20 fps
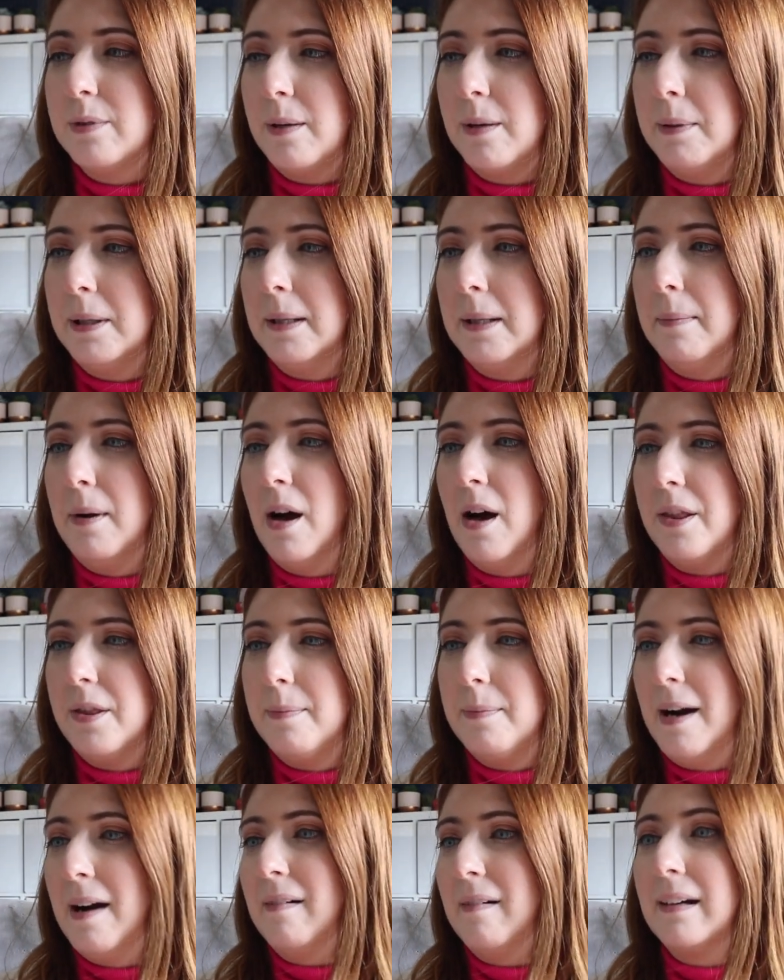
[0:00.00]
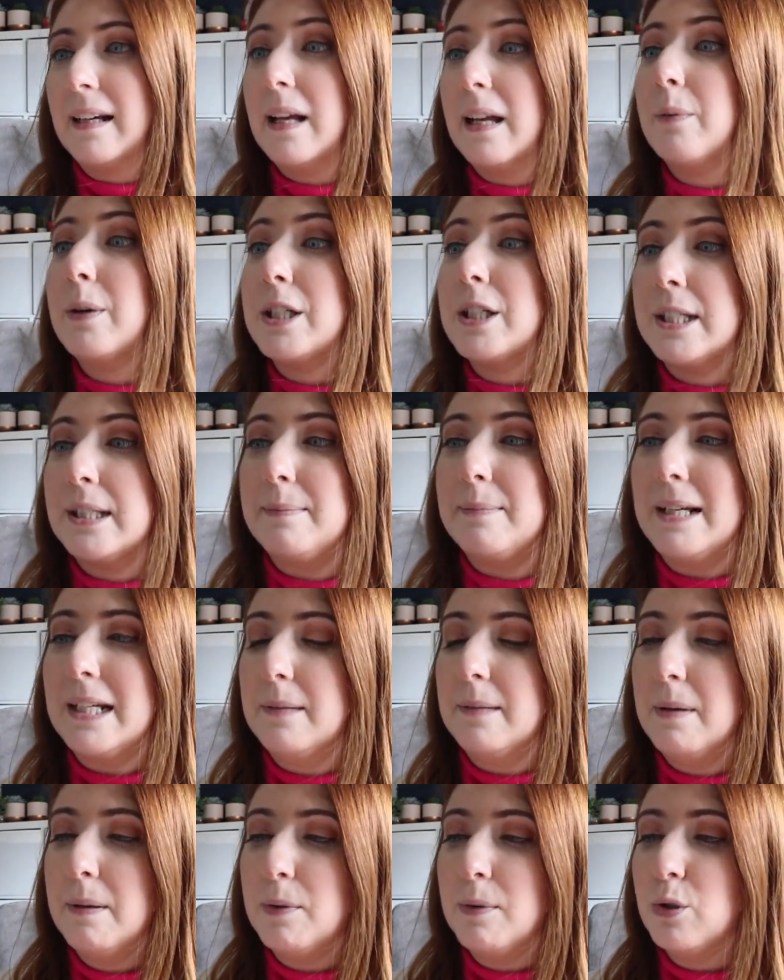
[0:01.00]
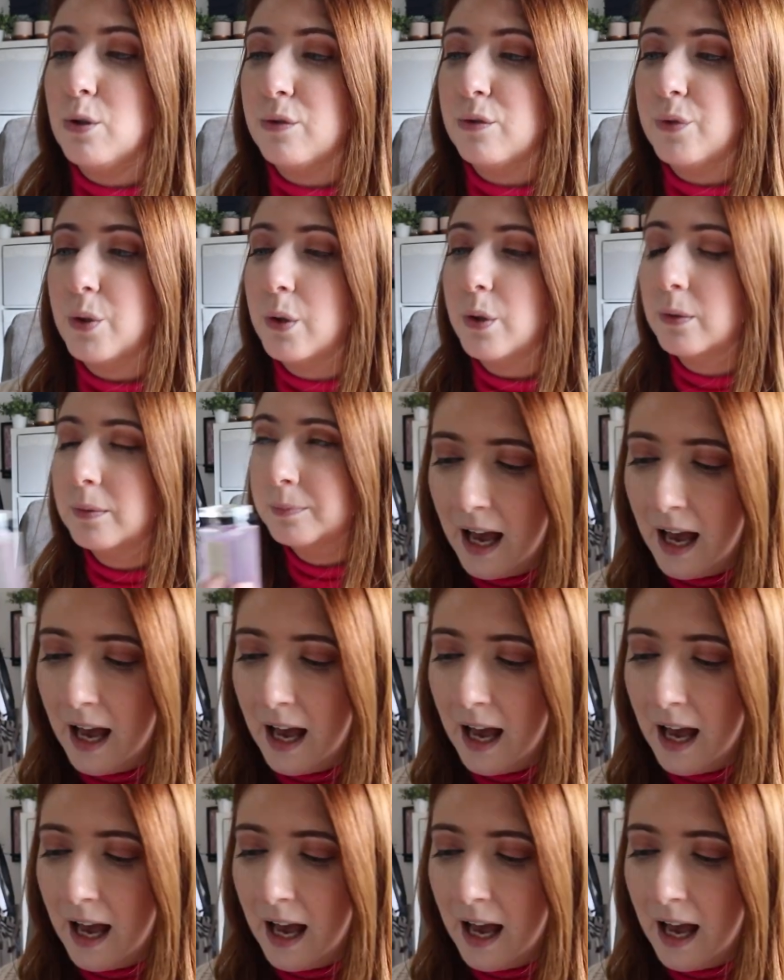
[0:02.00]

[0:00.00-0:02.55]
up in the bath apparently, which is meant to be beautiful.